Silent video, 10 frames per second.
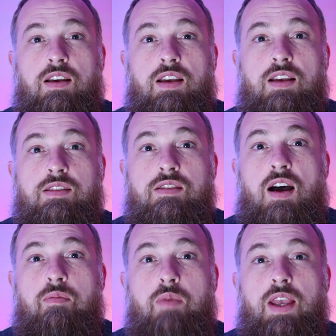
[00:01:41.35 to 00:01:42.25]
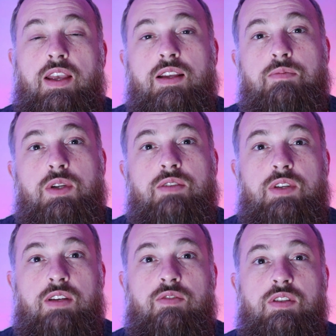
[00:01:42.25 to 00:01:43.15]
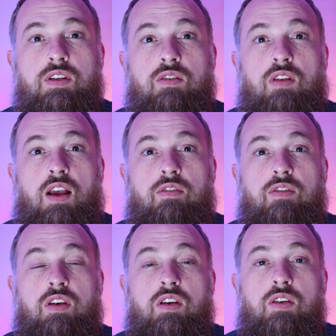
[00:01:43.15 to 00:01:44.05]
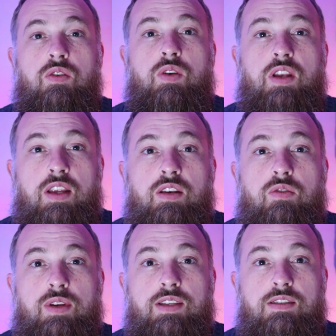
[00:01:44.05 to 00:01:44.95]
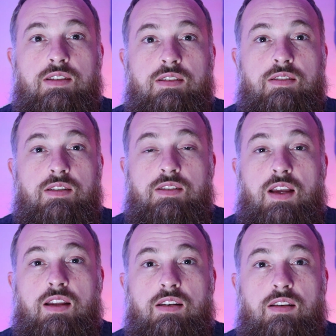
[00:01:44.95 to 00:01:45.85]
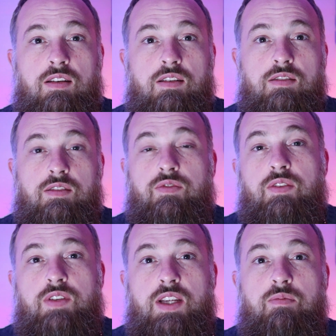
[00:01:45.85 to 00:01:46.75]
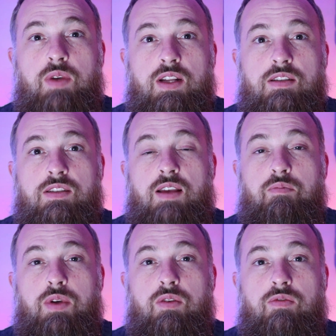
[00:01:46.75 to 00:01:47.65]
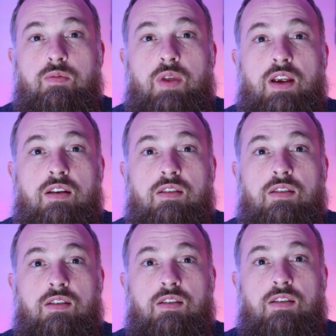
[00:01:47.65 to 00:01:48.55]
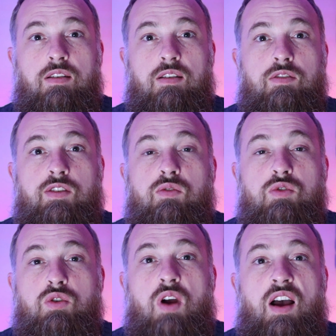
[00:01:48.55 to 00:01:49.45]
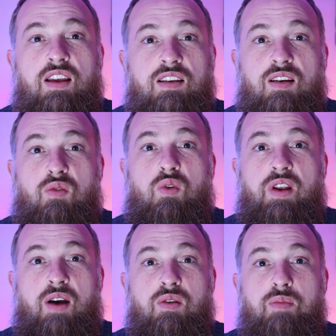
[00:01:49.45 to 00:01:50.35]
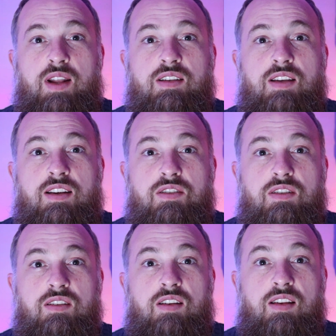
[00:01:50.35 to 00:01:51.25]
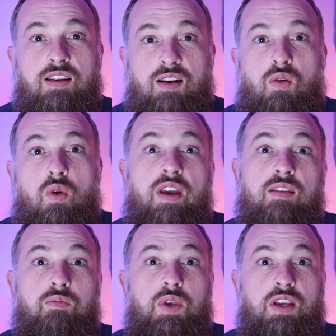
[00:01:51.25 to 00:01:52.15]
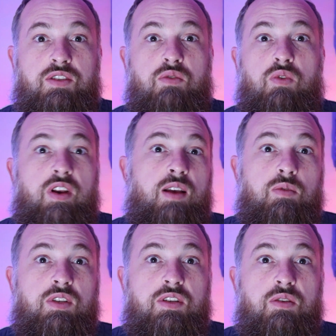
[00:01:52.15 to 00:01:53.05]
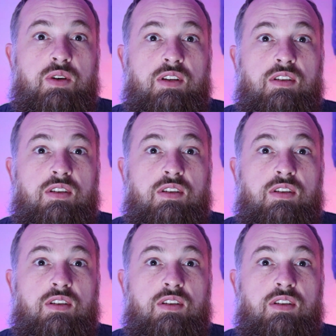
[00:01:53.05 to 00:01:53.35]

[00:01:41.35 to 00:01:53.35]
is not making as much of a difference in your life, you can increase it to 10 to 15 minutes and build from there. Don't try a 1-hour meditation and then quit because you weren't able to do it.